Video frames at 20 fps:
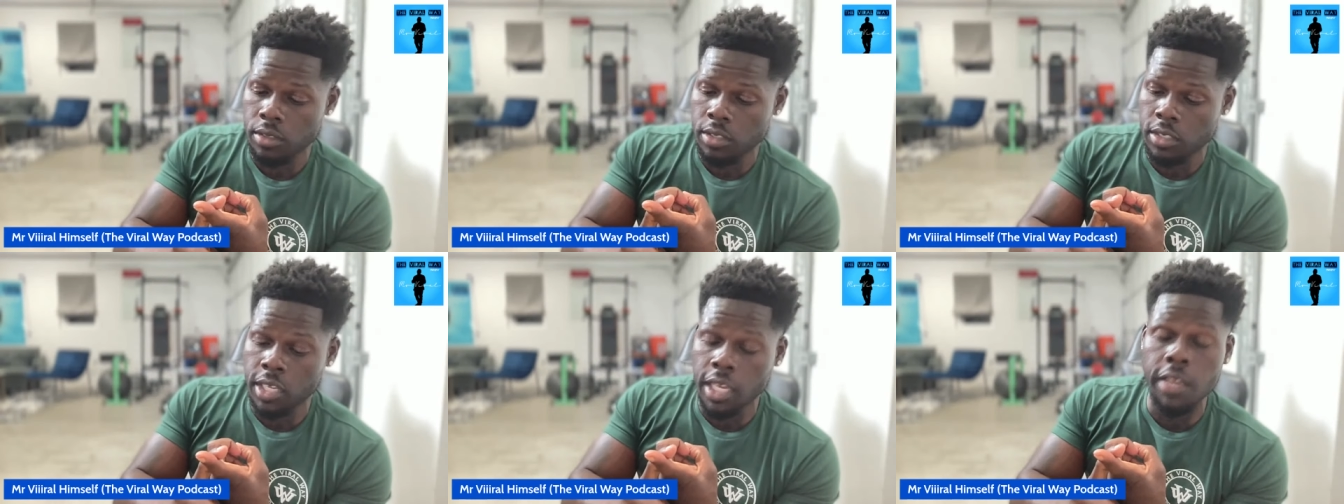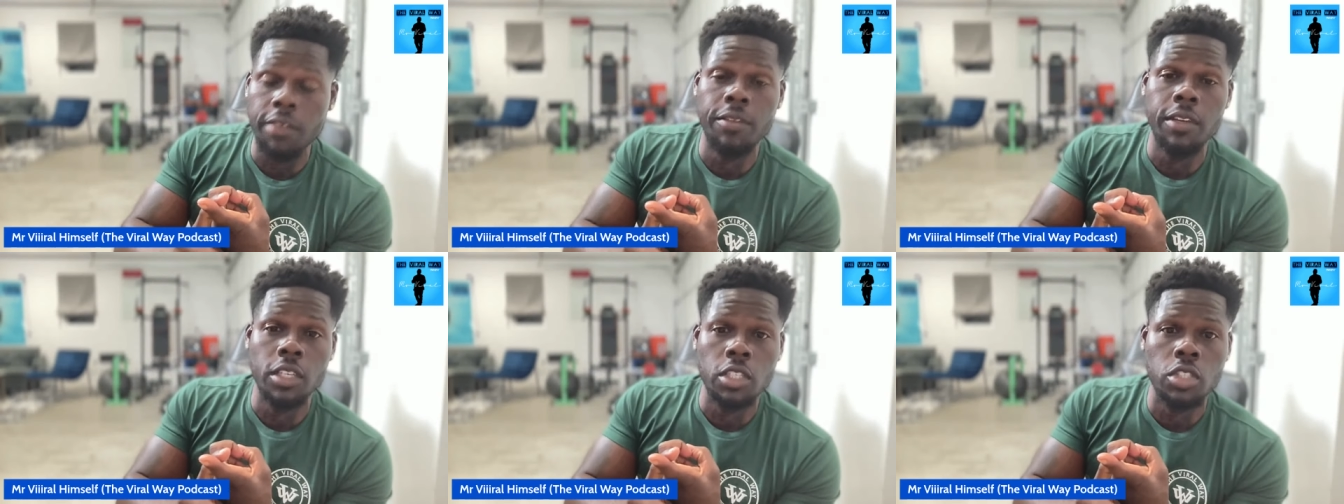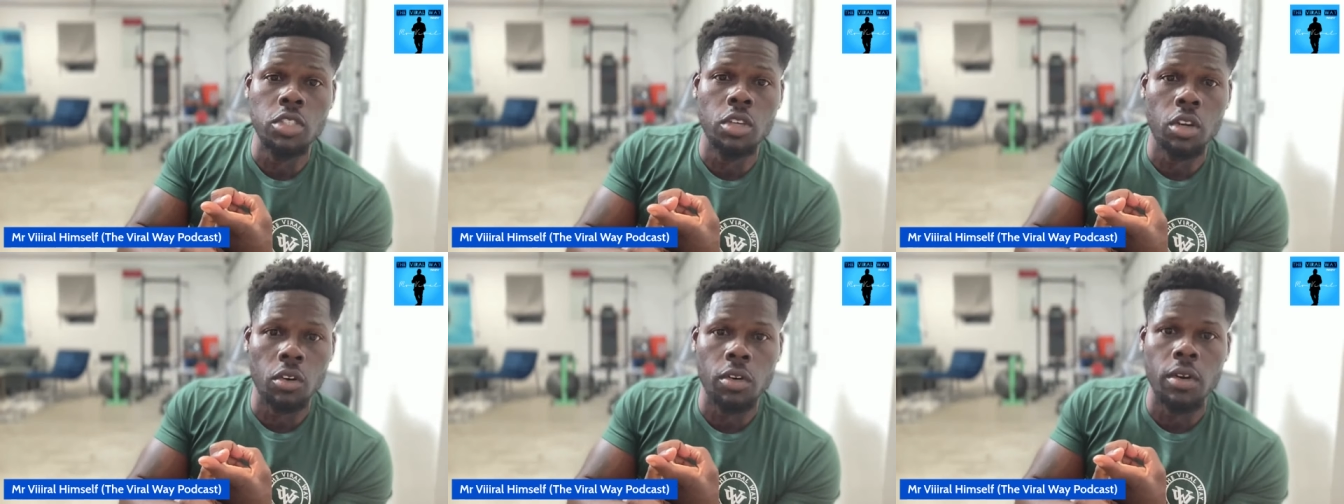T V
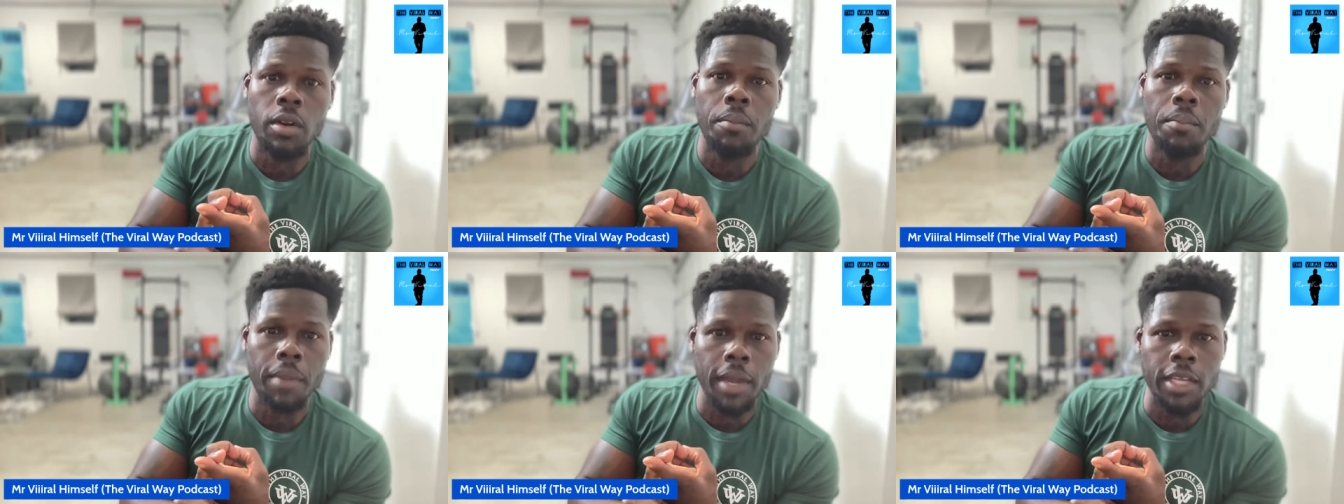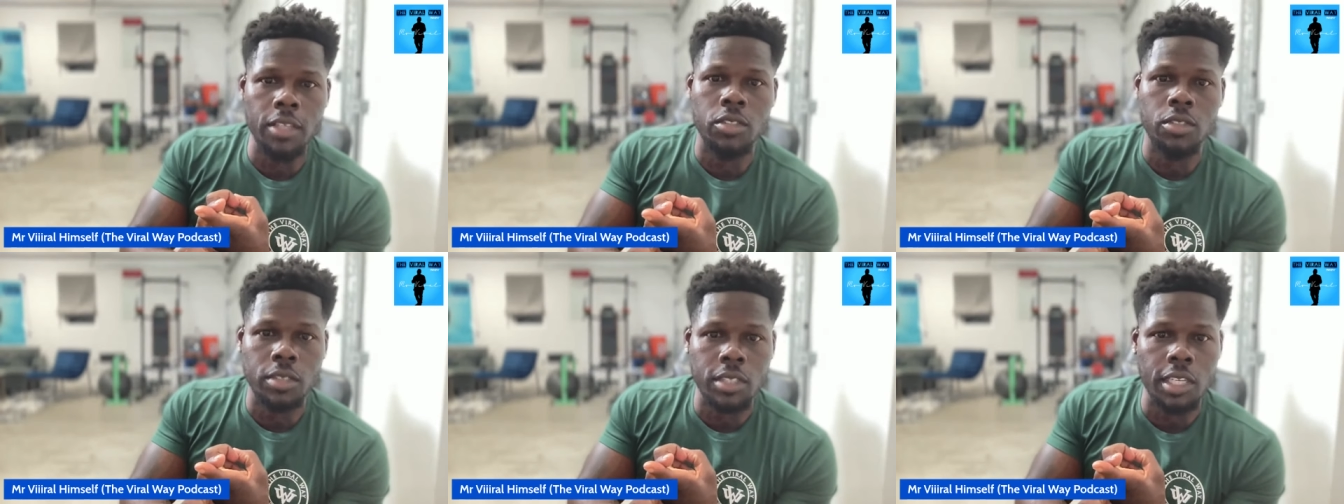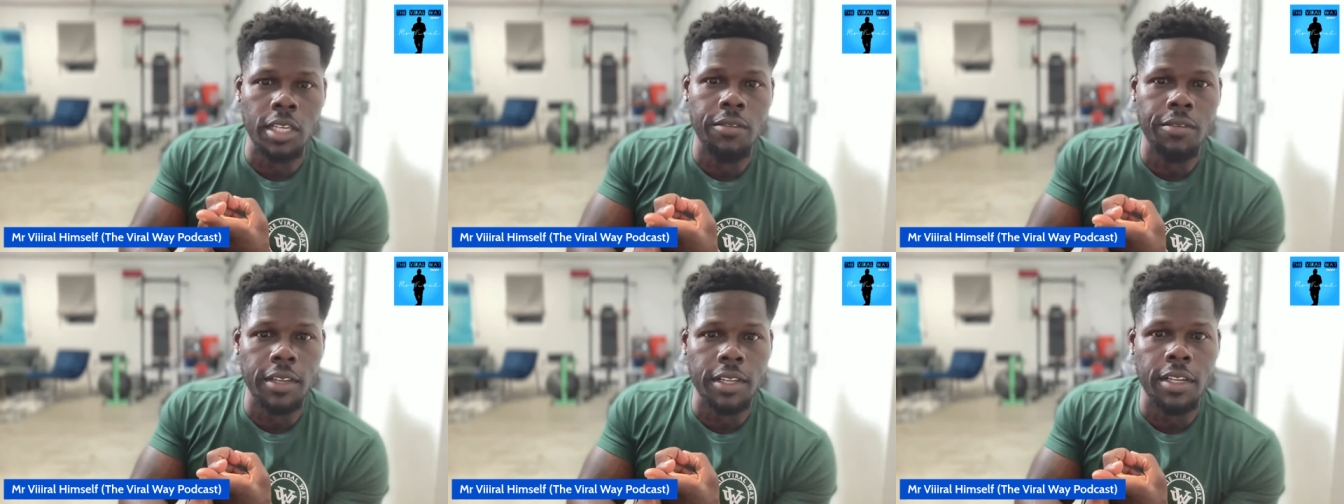show on a major
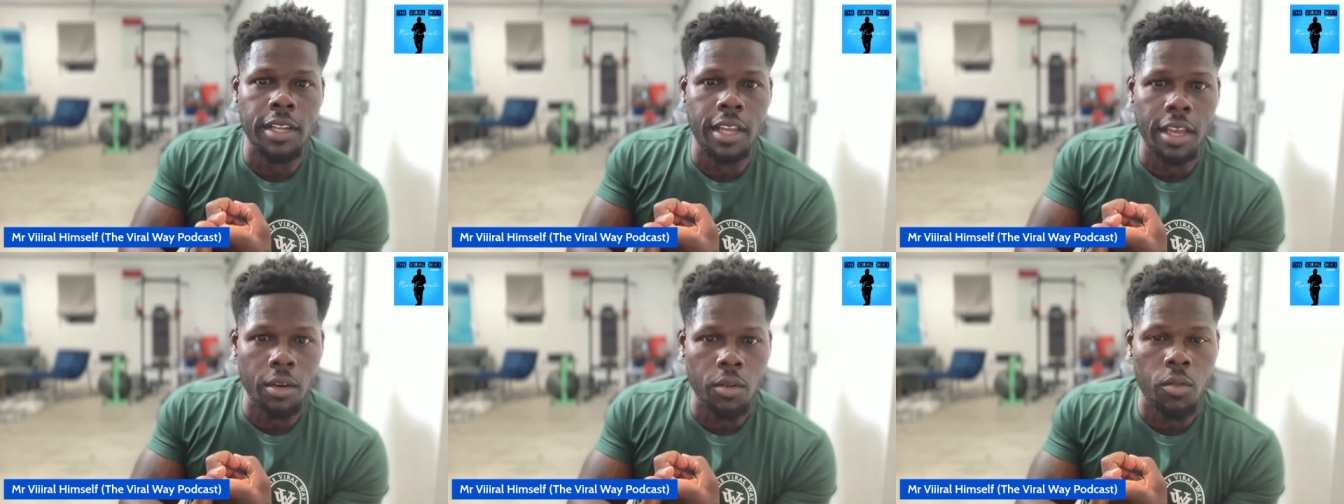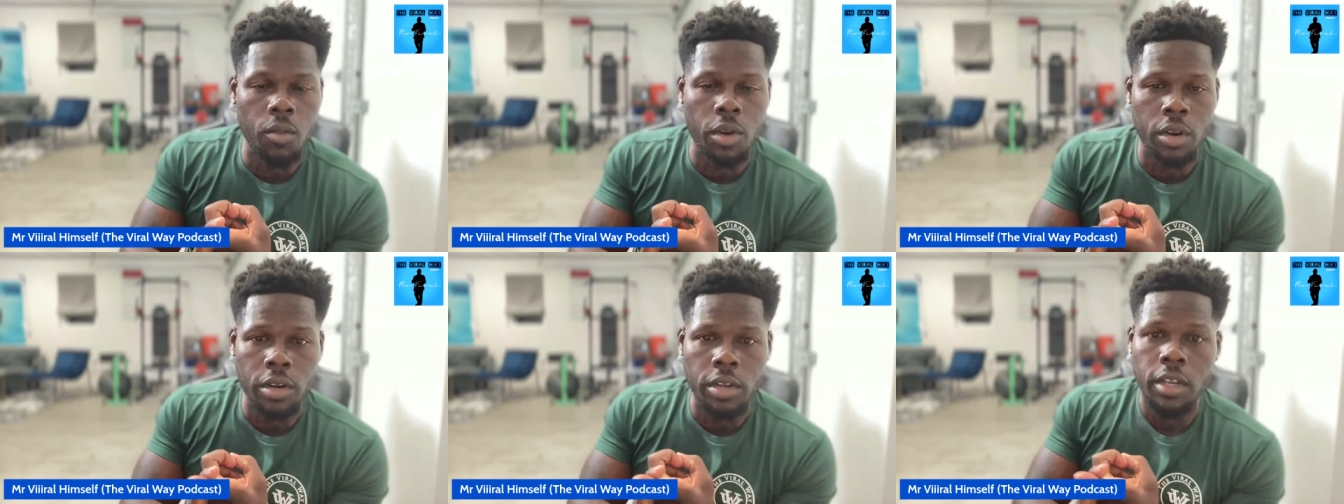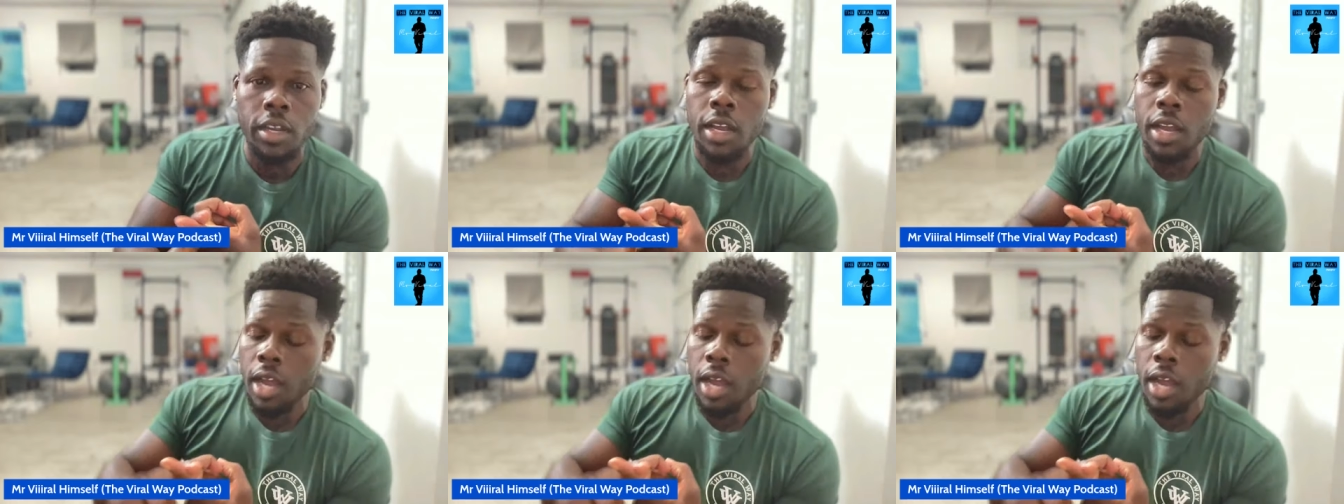T V network.